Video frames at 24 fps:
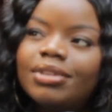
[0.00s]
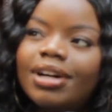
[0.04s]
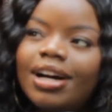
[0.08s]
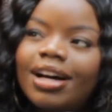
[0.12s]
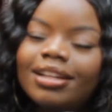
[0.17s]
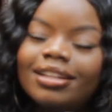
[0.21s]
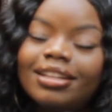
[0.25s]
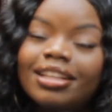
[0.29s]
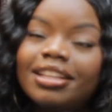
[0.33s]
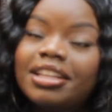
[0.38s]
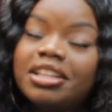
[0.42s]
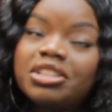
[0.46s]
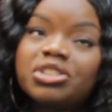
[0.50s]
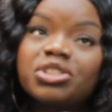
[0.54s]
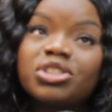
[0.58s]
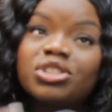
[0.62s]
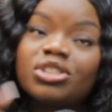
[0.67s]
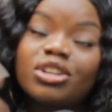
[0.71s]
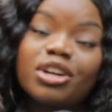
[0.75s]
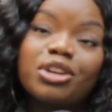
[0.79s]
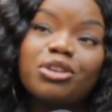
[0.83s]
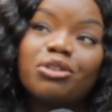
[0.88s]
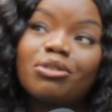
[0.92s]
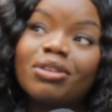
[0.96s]
and it just
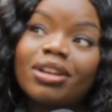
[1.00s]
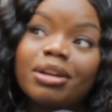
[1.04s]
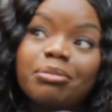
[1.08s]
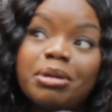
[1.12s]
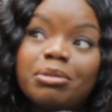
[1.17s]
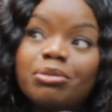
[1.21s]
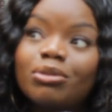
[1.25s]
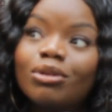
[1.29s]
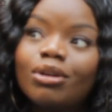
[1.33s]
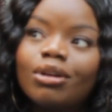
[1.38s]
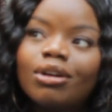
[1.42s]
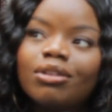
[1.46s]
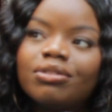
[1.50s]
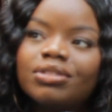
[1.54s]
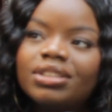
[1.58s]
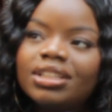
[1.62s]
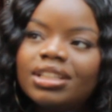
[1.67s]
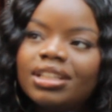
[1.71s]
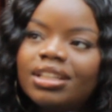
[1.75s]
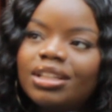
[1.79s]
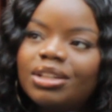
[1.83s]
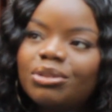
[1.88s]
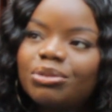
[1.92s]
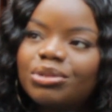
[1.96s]
started off like people loved
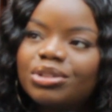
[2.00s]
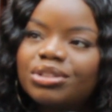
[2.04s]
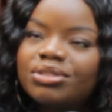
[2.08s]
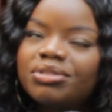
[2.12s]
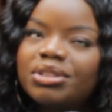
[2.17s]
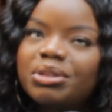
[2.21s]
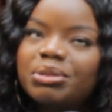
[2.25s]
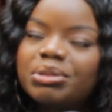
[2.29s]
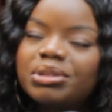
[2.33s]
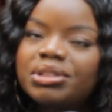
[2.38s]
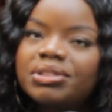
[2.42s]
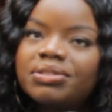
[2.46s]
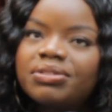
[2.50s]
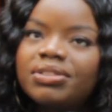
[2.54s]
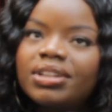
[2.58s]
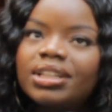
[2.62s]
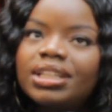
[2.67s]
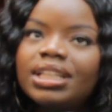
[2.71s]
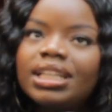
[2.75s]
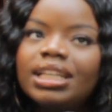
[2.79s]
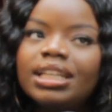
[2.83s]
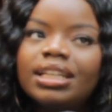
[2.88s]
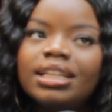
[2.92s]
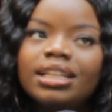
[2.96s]
it. It was it was
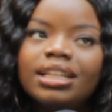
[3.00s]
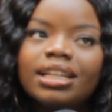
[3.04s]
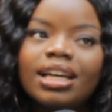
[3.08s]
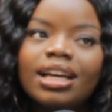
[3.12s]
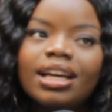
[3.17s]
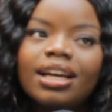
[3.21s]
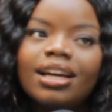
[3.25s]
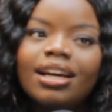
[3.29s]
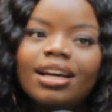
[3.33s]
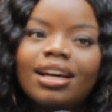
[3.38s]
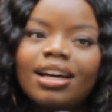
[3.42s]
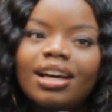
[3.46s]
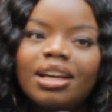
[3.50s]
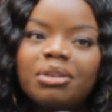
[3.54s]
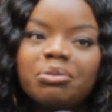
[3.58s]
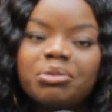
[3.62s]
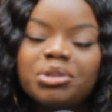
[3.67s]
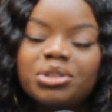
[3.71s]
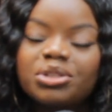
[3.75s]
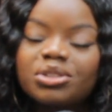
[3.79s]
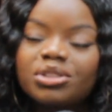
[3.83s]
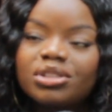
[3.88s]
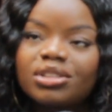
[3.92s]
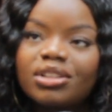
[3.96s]
funny, and
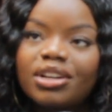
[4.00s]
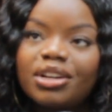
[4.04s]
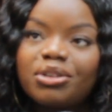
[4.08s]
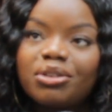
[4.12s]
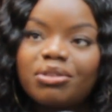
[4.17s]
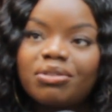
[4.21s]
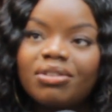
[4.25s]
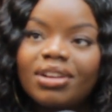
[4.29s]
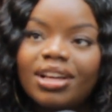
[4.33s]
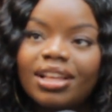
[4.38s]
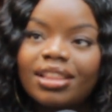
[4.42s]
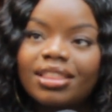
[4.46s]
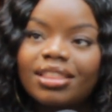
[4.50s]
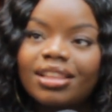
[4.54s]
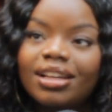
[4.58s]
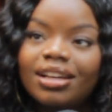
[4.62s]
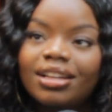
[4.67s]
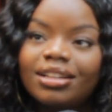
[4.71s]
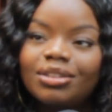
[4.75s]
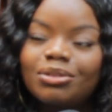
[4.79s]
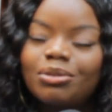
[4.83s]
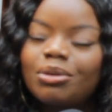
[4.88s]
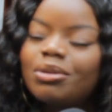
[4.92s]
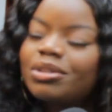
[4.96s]
we just started off like
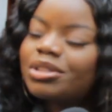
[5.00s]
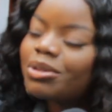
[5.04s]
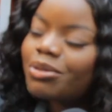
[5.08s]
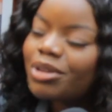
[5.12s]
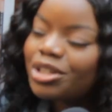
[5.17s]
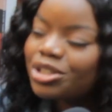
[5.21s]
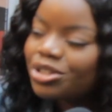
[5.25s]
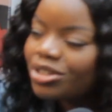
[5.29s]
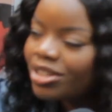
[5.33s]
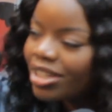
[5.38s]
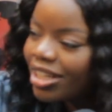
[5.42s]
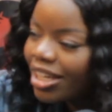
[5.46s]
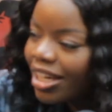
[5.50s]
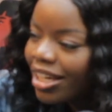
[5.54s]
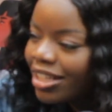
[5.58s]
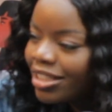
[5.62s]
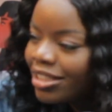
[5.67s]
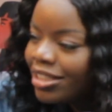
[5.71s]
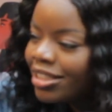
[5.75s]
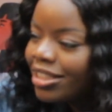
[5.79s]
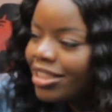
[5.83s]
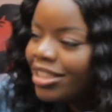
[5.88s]
that. What was the question again?